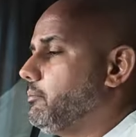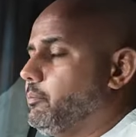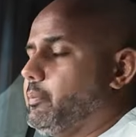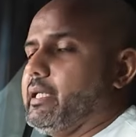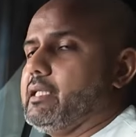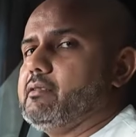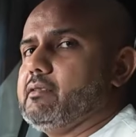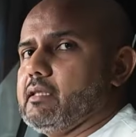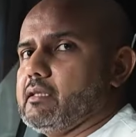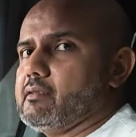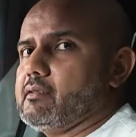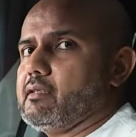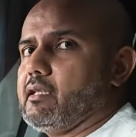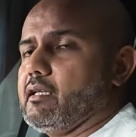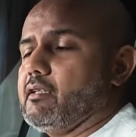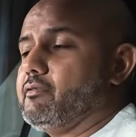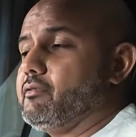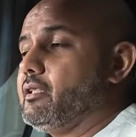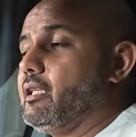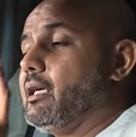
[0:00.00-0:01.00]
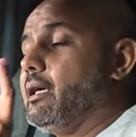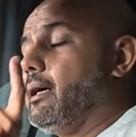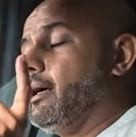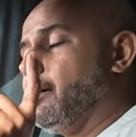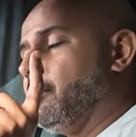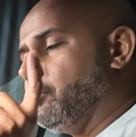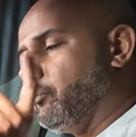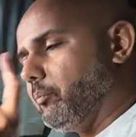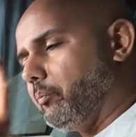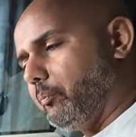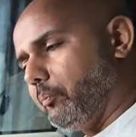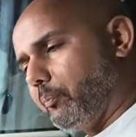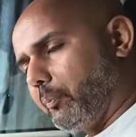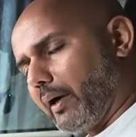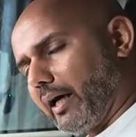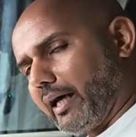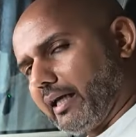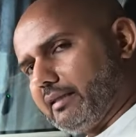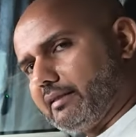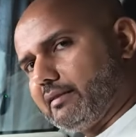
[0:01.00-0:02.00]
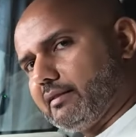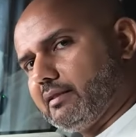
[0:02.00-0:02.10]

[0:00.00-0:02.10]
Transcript: basic stuff. But,